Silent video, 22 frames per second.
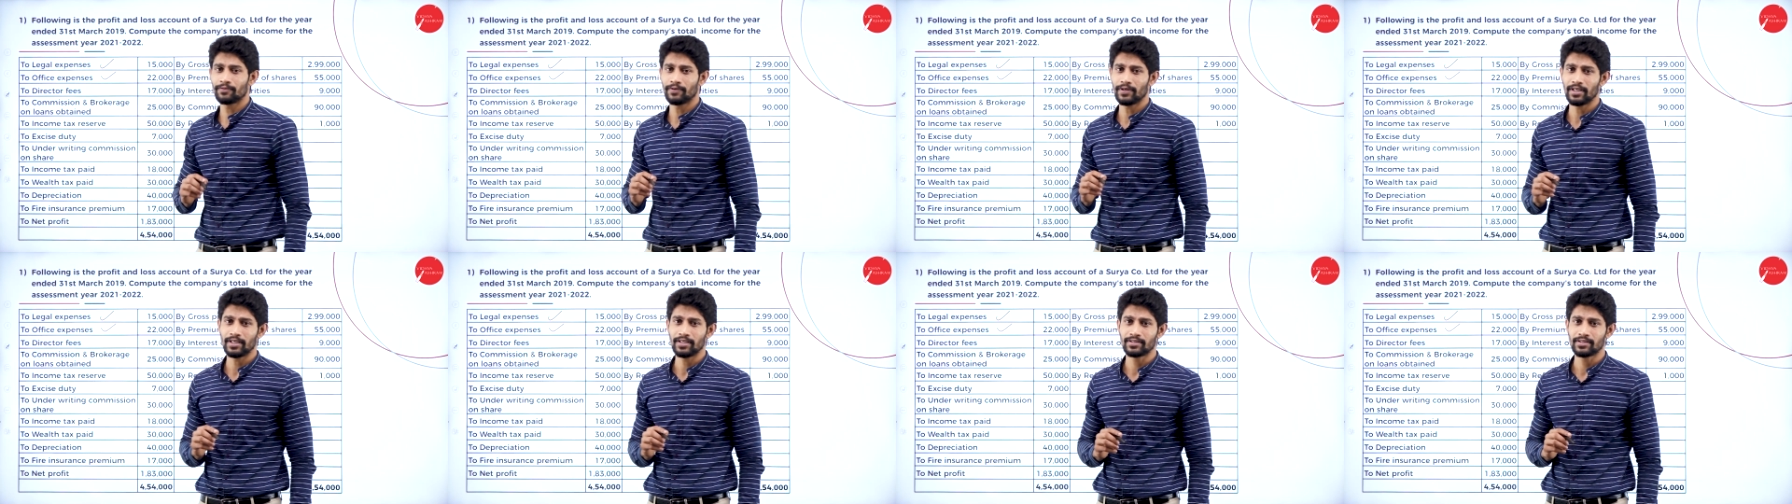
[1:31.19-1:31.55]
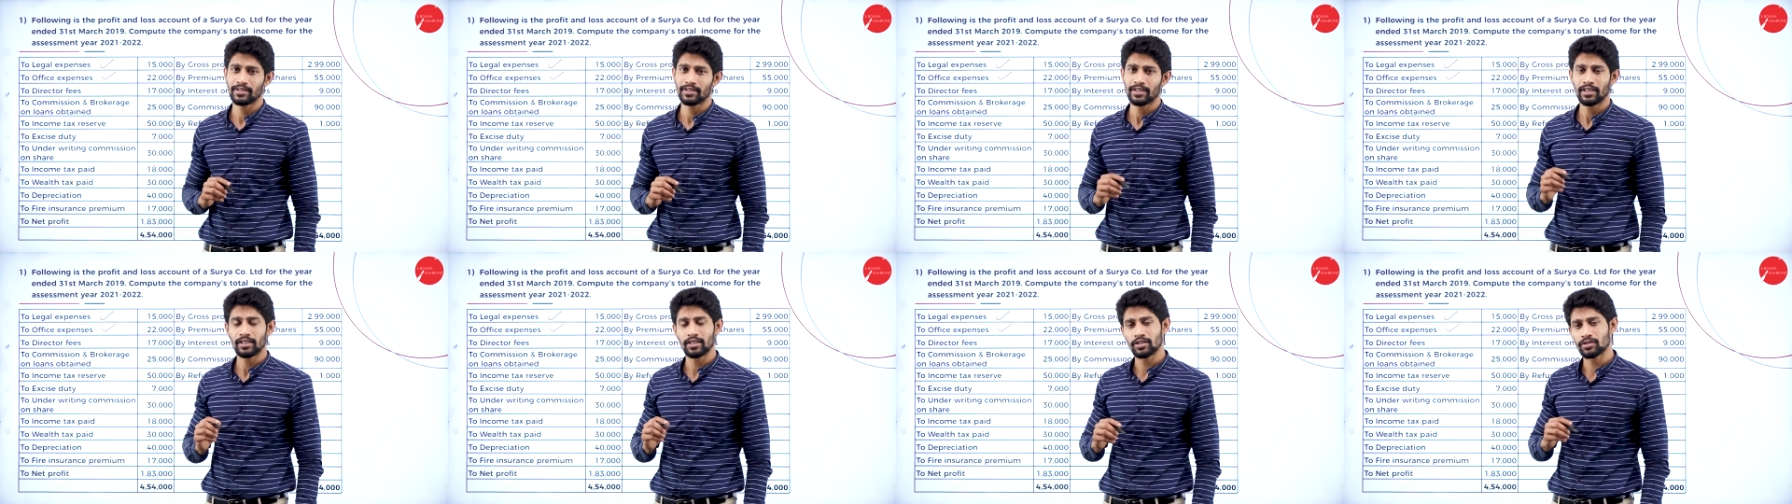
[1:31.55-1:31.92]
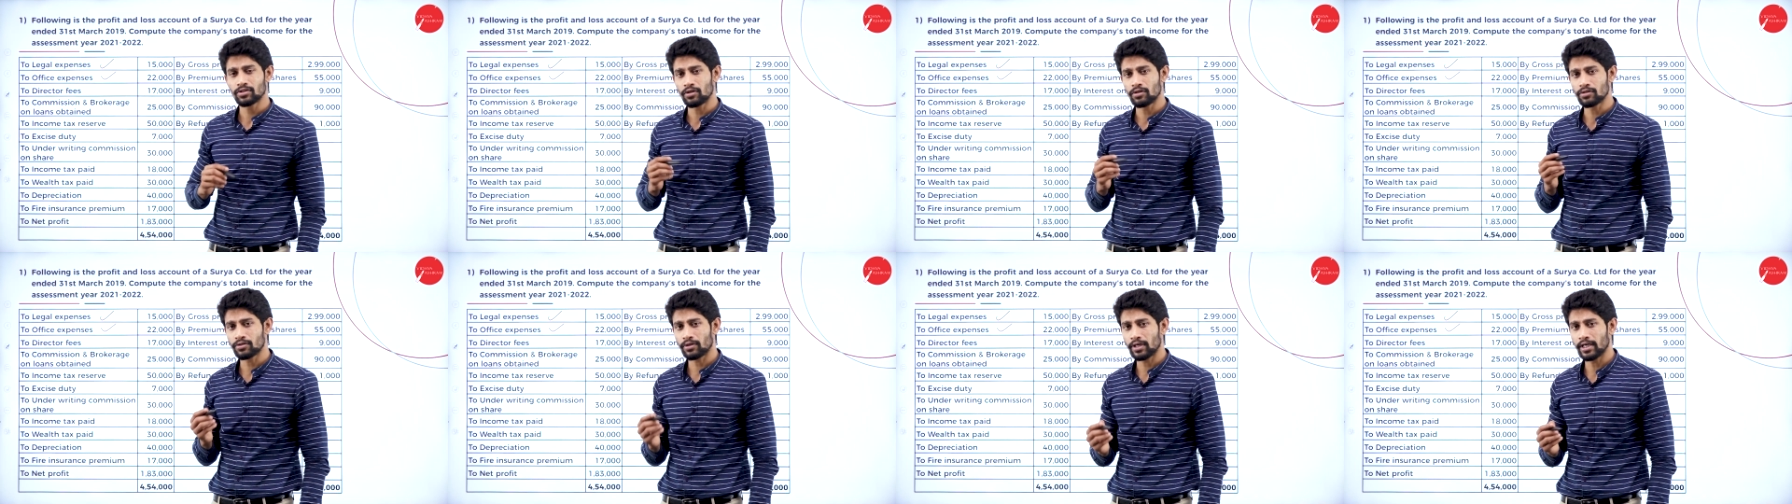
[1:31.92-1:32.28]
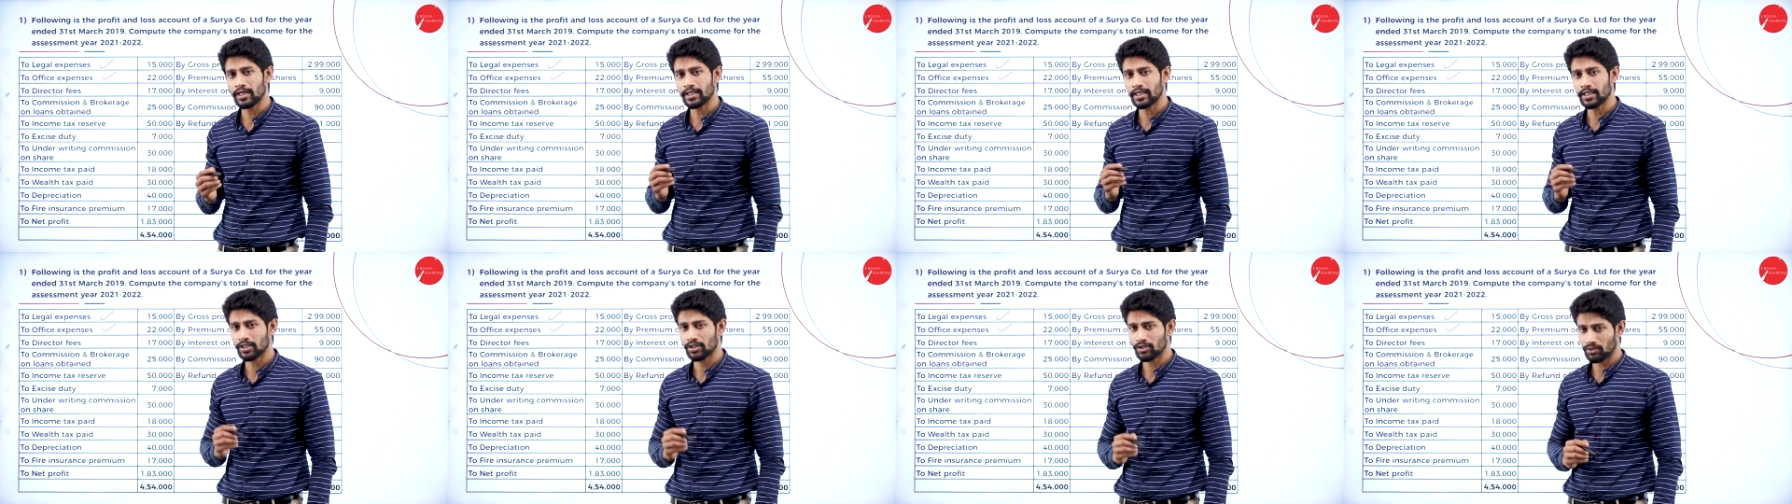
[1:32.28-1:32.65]
fees. It is also
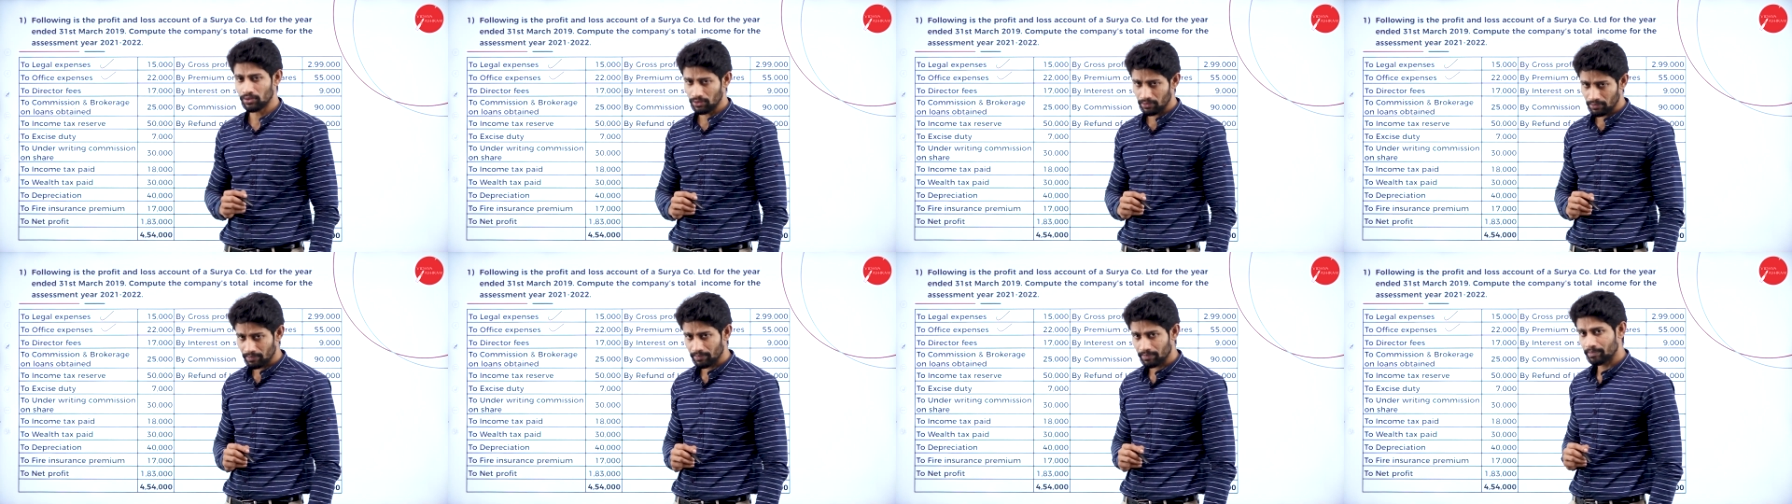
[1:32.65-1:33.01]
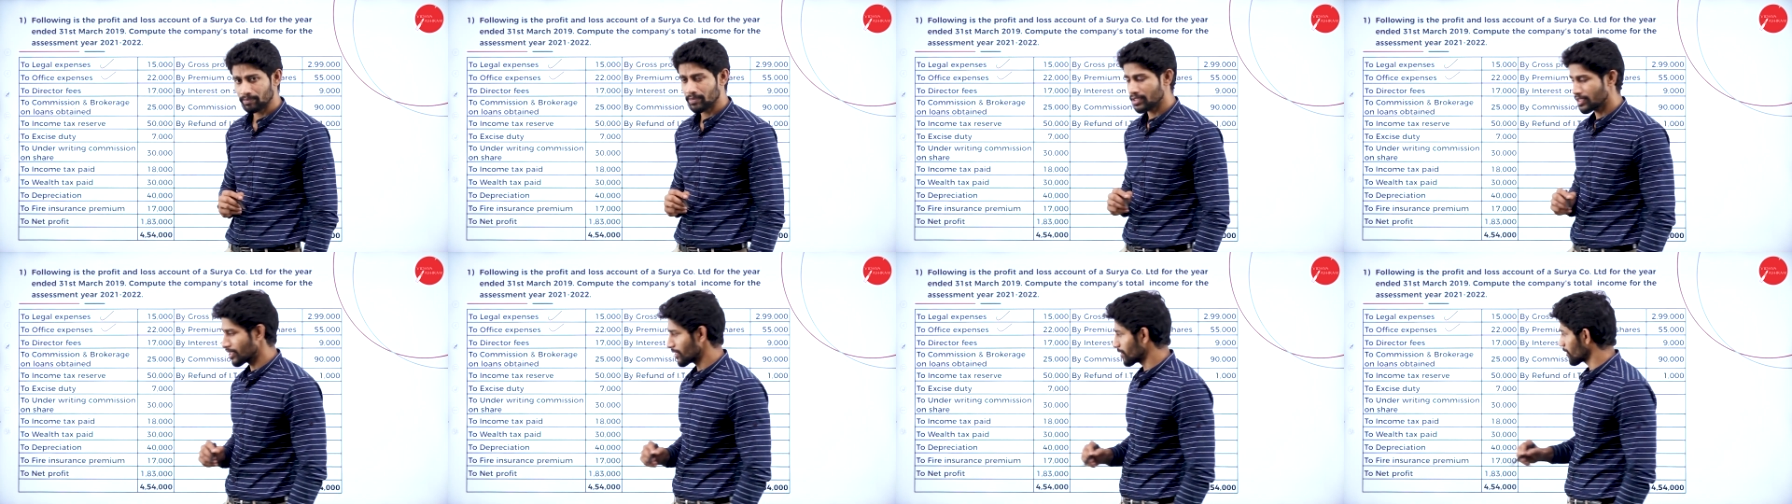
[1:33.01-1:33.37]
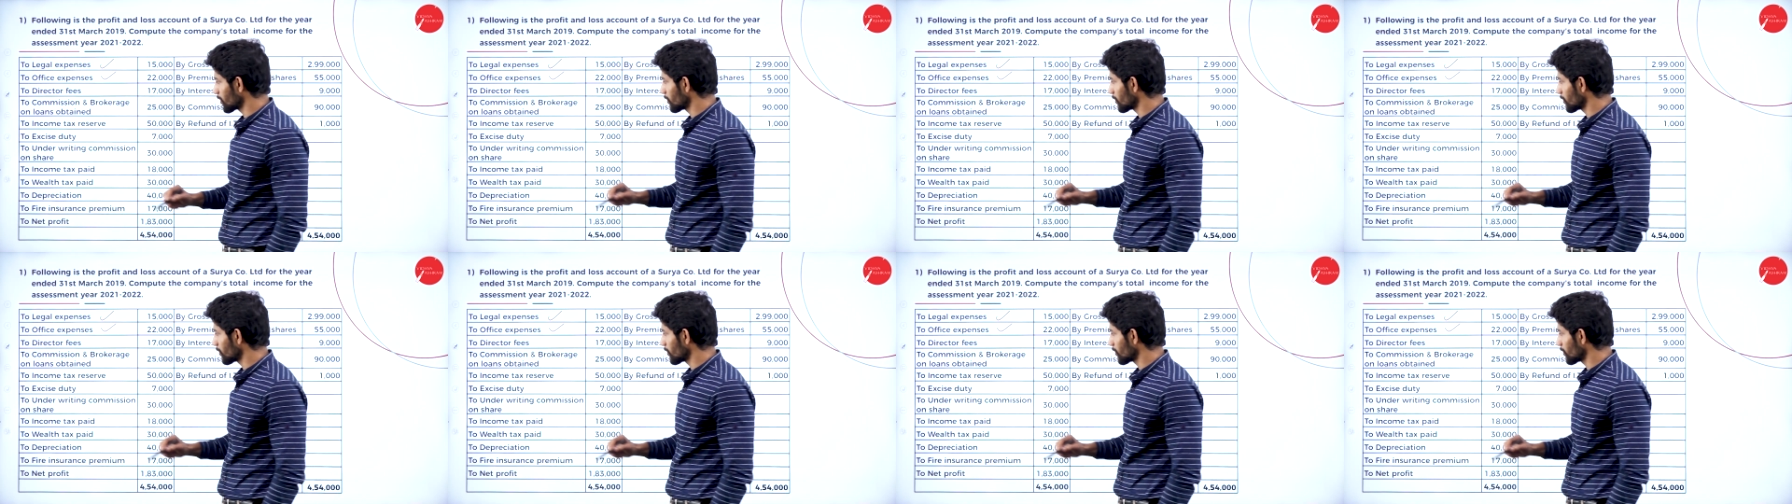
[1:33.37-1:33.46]
relating to business